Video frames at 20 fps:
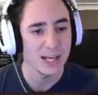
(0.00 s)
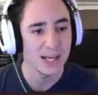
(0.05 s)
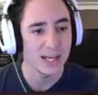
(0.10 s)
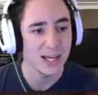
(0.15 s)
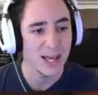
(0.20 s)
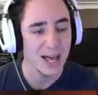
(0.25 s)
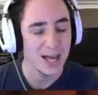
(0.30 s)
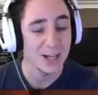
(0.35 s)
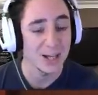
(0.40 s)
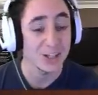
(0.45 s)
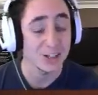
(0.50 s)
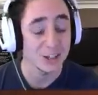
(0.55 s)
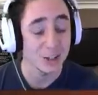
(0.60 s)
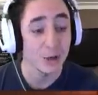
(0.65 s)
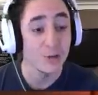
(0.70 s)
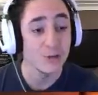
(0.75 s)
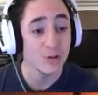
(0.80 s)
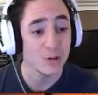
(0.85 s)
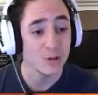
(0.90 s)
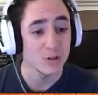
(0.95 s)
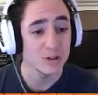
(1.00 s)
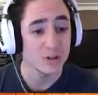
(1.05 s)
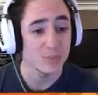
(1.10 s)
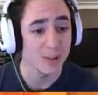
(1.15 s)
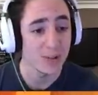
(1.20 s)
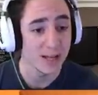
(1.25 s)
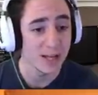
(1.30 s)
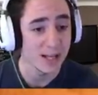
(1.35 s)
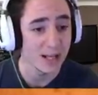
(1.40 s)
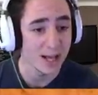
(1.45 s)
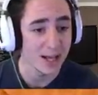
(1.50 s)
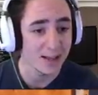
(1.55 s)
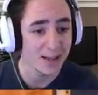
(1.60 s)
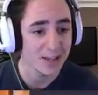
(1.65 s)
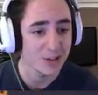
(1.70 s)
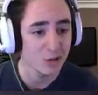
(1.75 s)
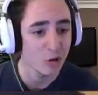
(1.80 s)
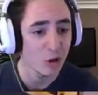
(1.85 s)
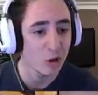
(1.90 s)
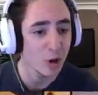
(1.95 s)
and a slow 2-2 split. Like,
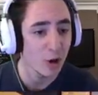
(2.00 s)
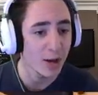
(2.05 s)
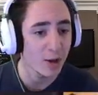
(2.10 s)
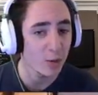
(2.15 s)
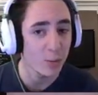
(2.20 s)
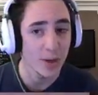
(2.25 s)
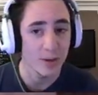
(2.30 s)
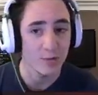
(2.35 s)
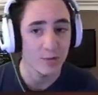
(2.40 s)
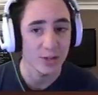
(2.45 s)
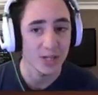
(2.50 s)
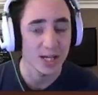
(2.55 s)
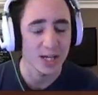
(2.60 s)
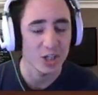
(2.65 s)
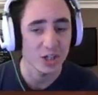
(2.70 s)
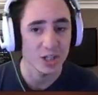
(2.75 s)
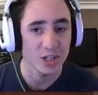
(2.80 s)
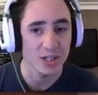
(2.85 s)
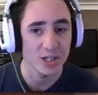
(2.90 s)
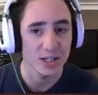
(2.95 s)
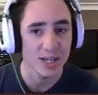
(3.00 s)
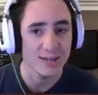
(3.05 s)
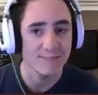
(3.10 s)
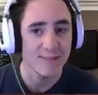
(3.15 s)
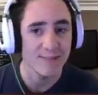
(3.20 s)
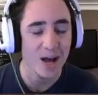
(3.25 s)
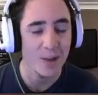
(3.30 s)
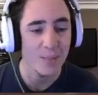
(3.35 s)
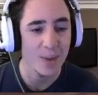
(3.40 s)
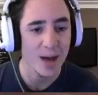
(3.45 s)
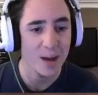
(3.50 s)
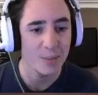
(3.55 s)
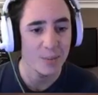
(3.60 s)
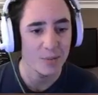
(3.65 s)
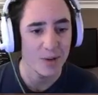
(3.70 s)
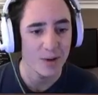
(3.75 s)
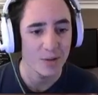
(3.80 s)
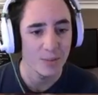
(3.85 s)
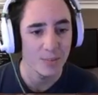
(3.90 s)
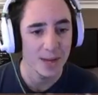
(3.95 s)
there's no like quick rotation. They've now met up
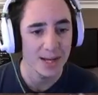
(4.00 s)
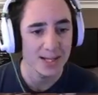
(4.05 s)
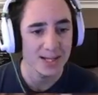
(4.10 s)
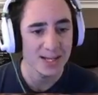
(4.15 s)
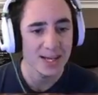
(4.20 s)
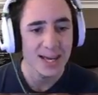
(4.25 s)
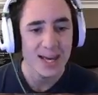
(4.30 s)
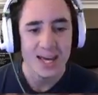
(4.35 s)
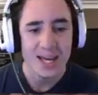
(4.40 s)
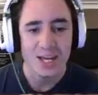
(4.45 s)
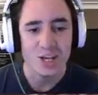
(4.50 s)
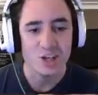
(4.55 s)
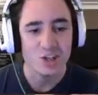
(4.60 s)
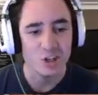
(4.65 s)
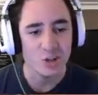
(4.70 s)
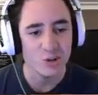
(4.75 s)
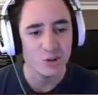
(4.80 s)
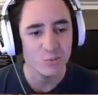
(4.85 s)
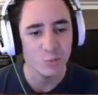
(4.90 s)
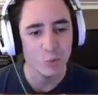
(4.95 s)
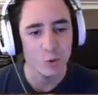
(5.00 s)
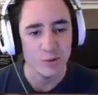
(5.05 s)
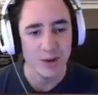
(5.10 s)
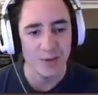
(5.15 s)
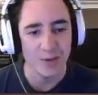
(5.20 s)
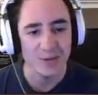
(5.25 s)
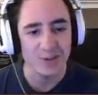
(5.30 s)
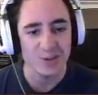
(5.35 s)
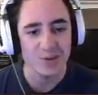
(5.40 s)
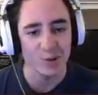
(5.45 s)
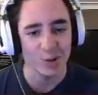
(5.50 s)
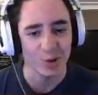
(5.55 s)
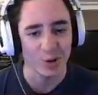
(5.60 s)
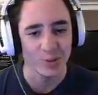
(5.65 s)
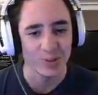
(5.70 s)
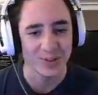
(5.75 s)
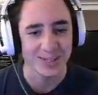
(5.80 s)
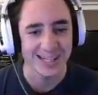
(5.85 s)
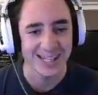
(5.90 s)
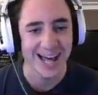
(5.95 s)
around the mid. He shouldn't walk around this corner
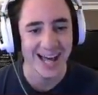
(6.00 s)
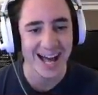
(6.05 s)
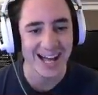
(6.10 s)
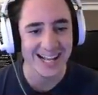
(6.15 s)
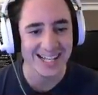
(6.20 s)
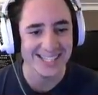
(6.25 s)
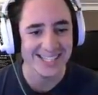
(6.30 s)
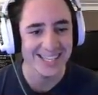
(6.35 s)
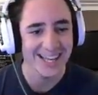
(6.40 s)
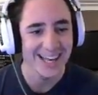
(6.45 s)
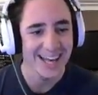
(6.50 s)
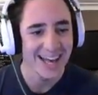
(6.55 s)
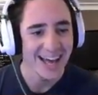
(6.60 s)
with the axe.